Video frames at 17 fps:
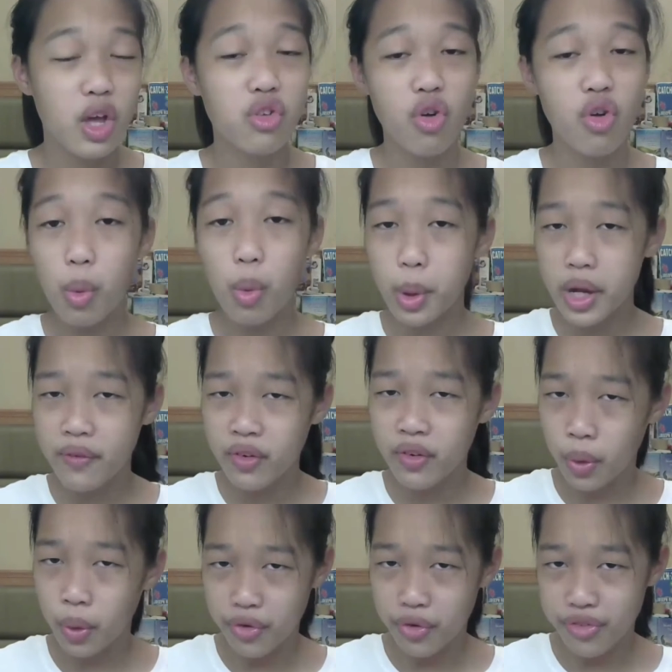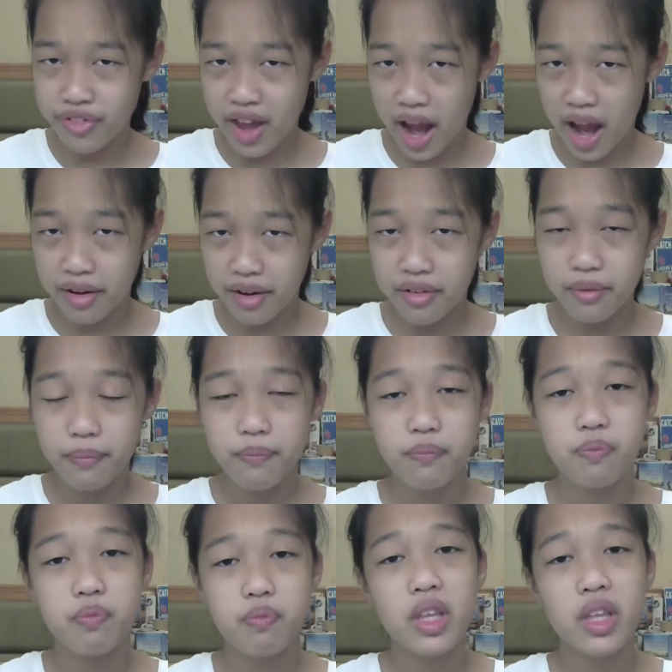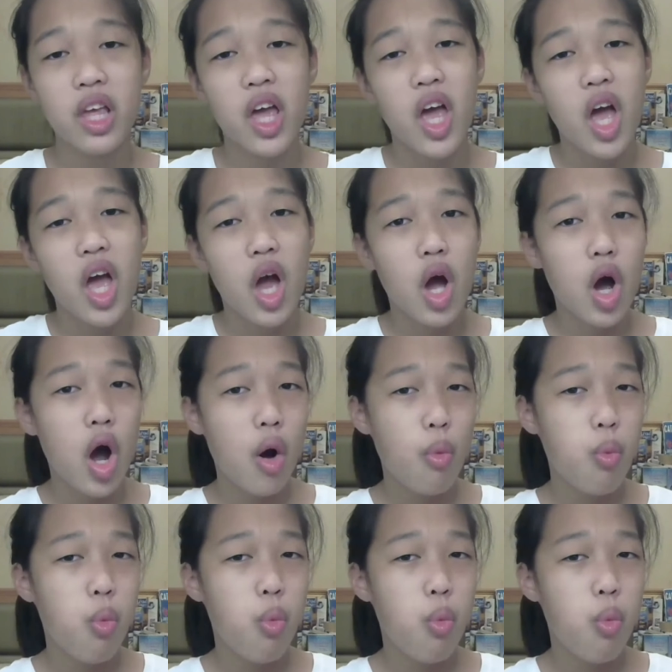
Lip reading: Don't worry if you don't understand. A